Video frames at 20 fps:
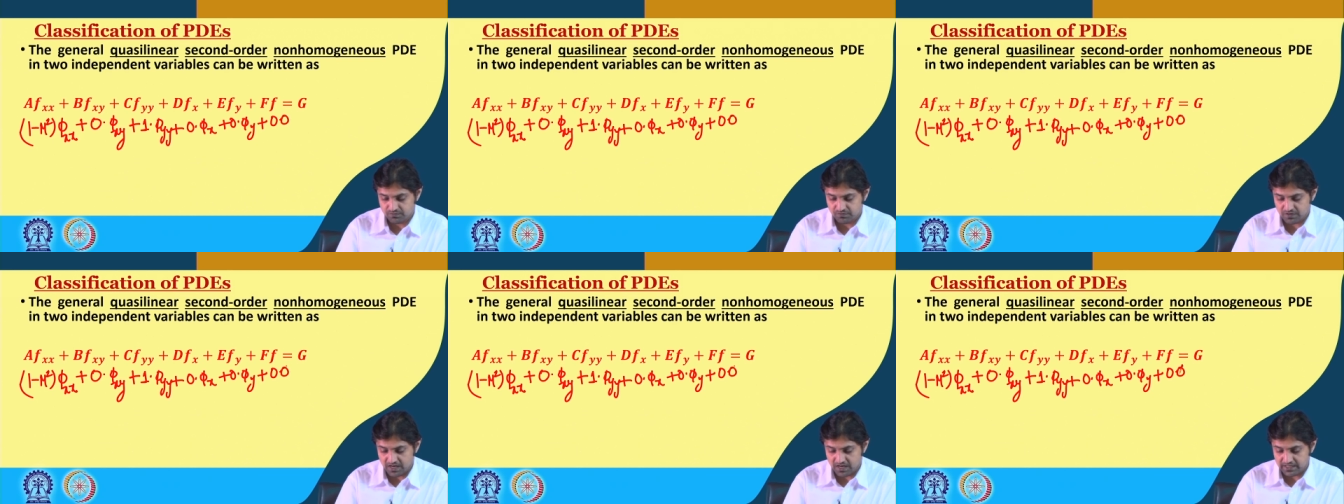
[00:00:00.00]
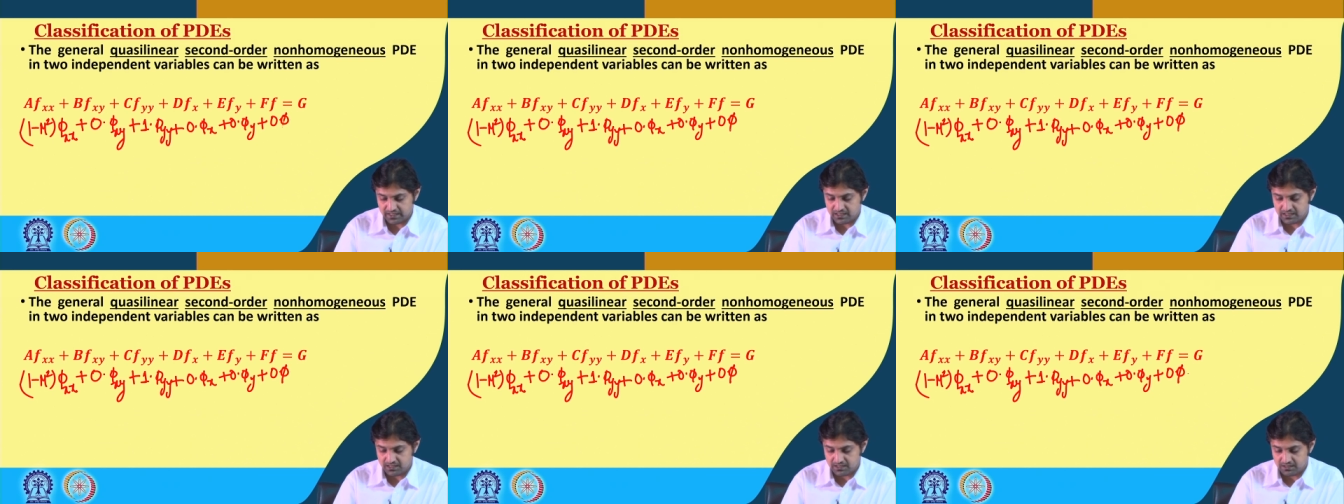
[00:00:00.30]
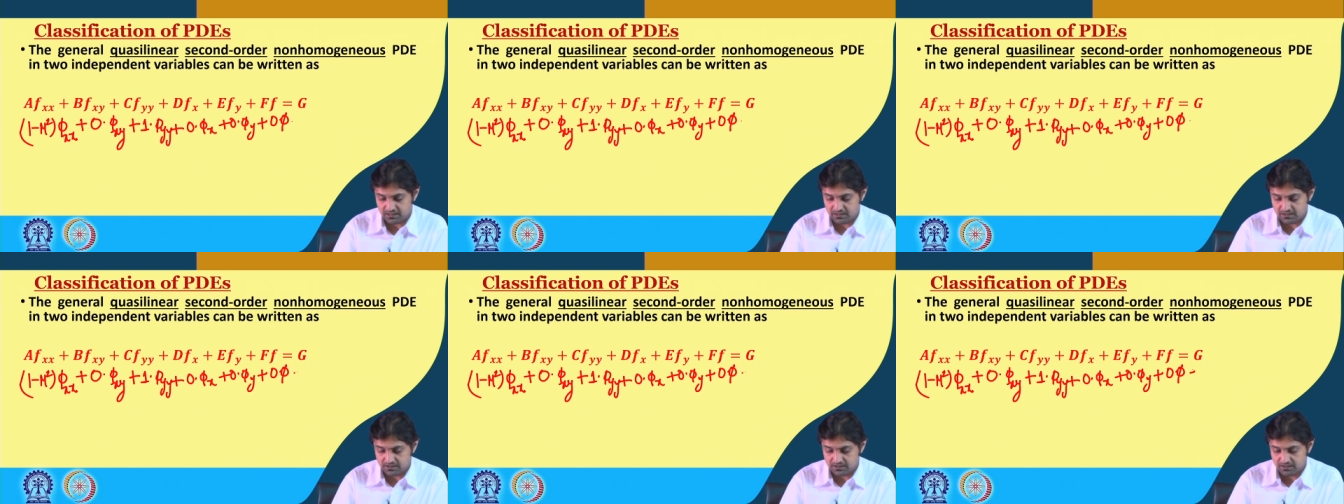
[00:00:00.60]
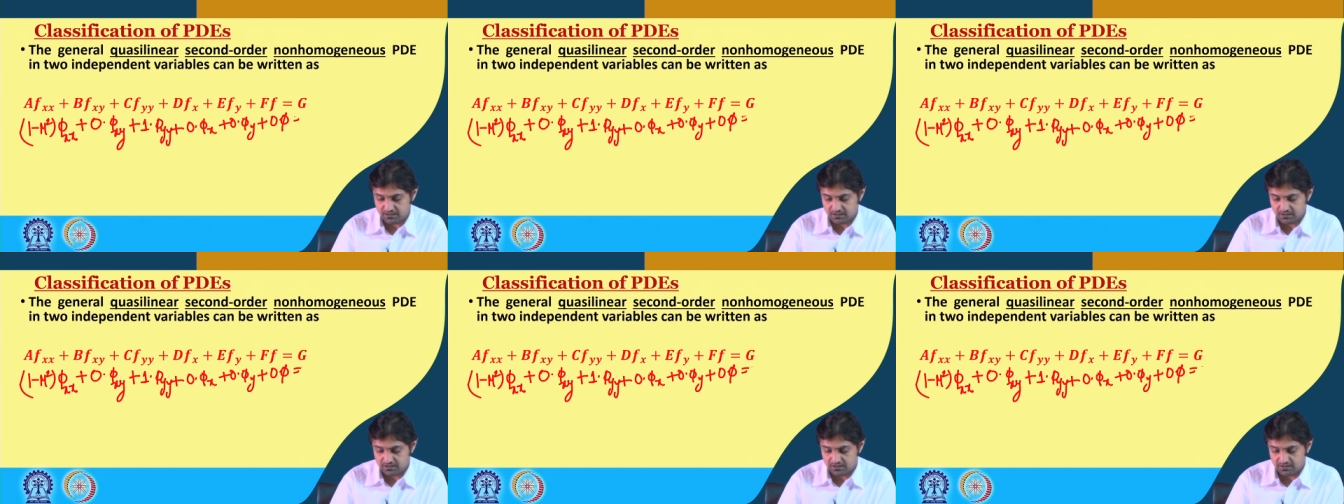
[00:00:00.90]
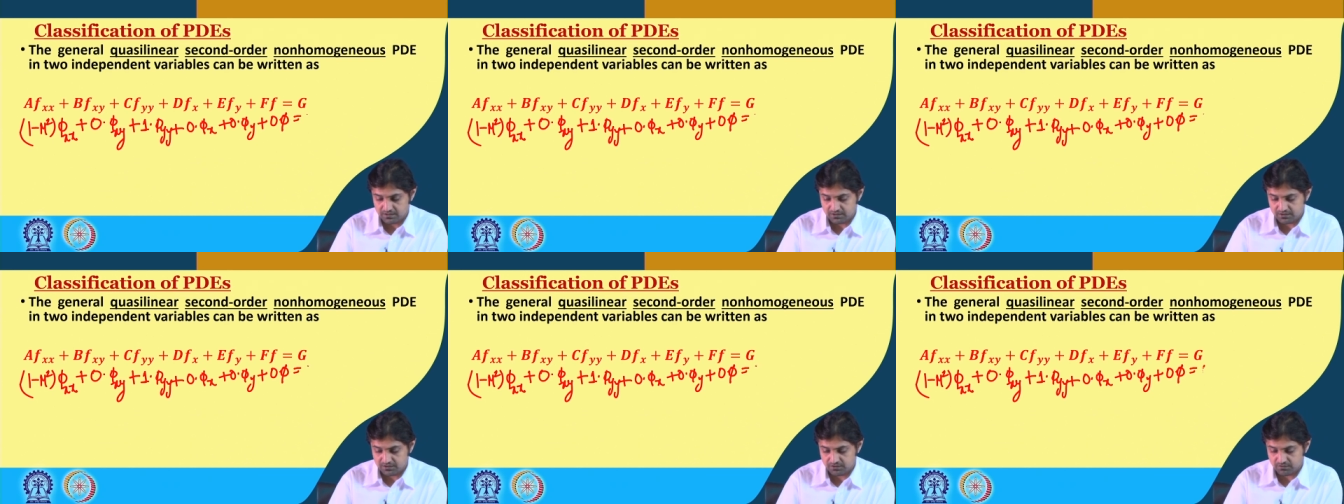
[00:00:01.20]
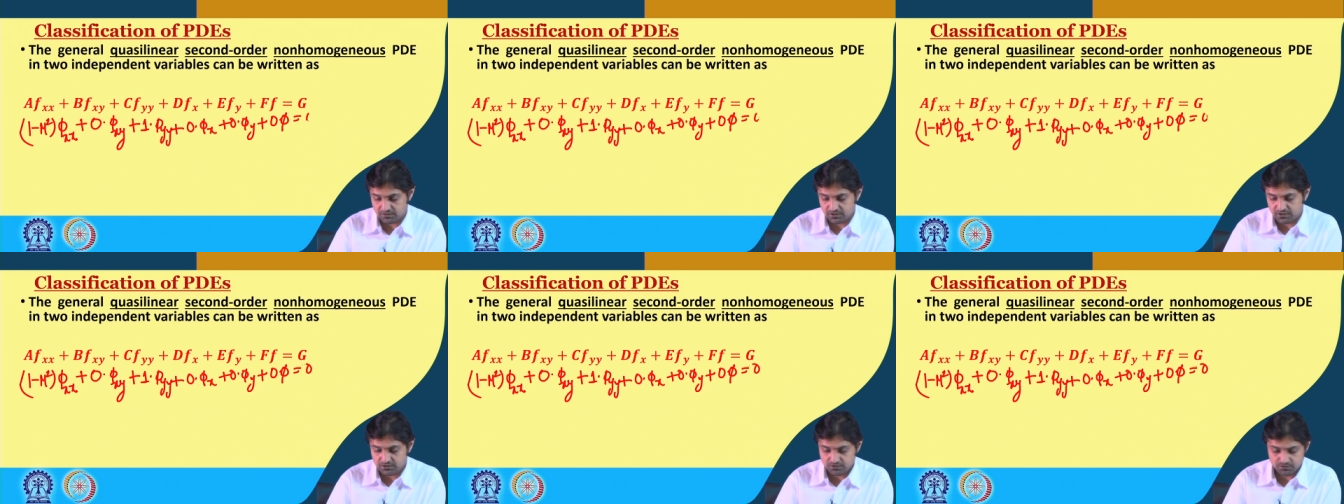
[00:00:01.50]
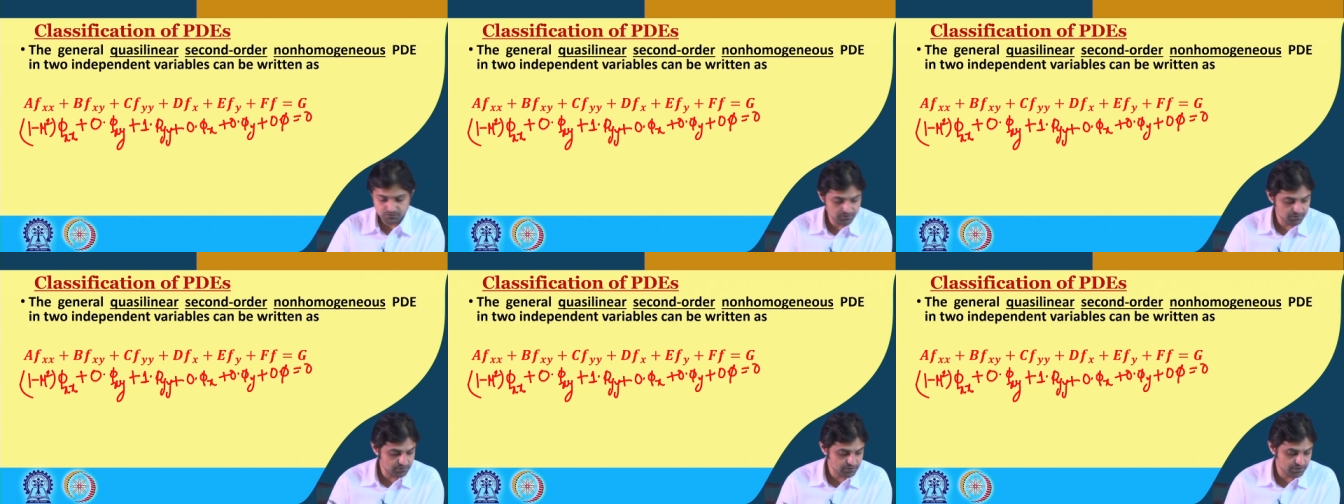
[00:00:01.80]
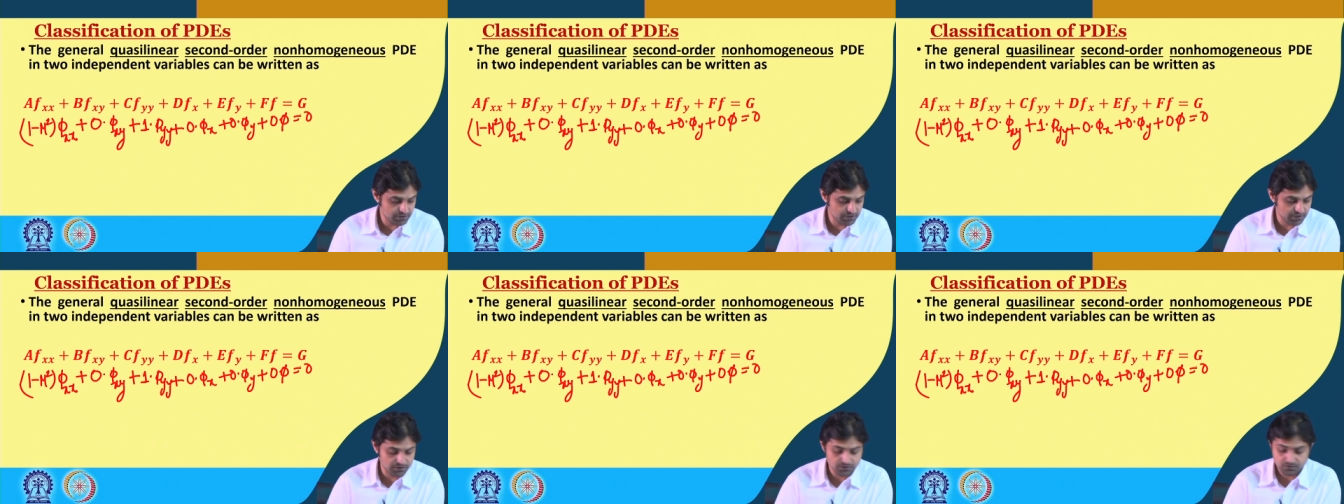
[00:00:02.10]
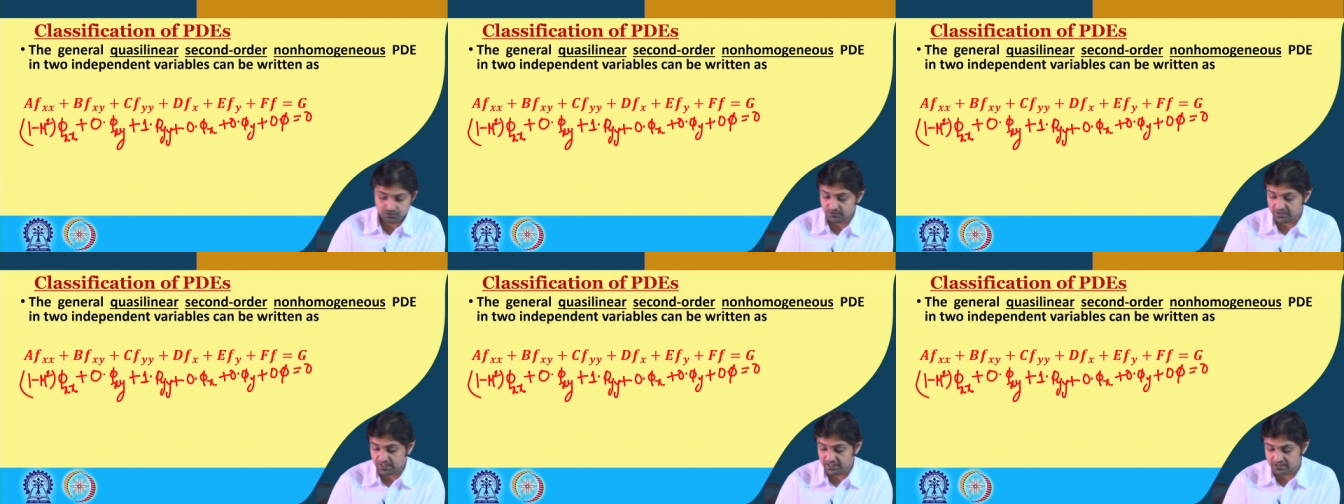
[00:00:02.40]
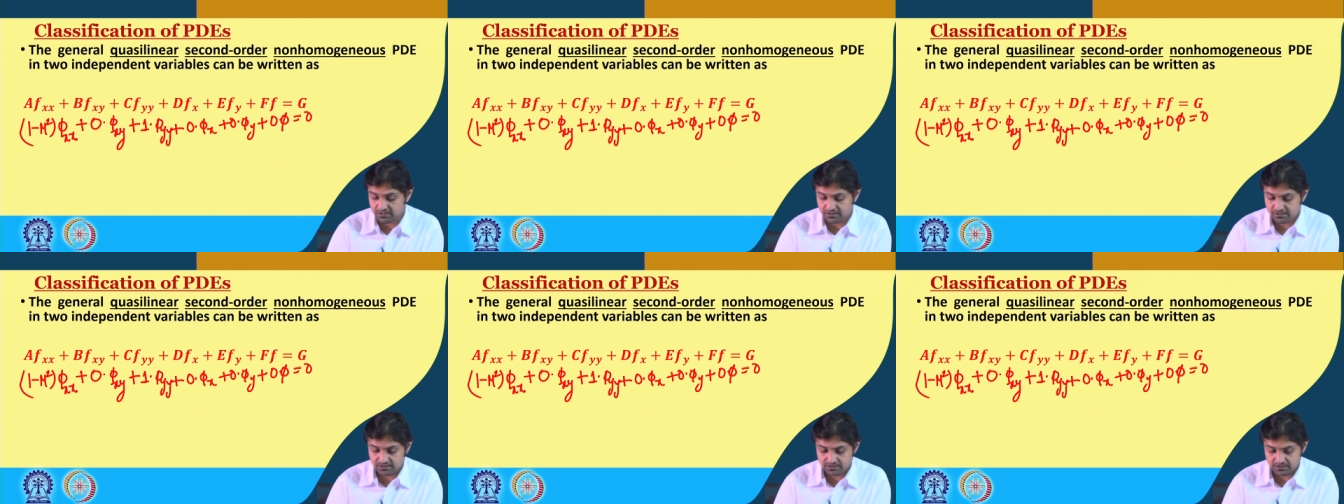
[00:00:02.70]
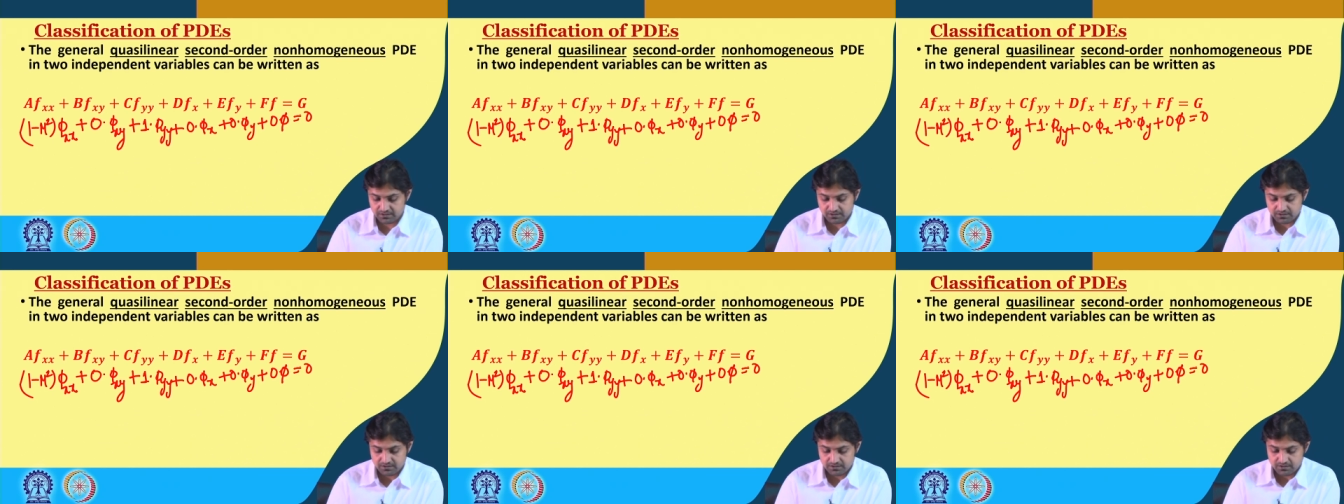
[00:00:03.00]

phi is equal to 0 that is the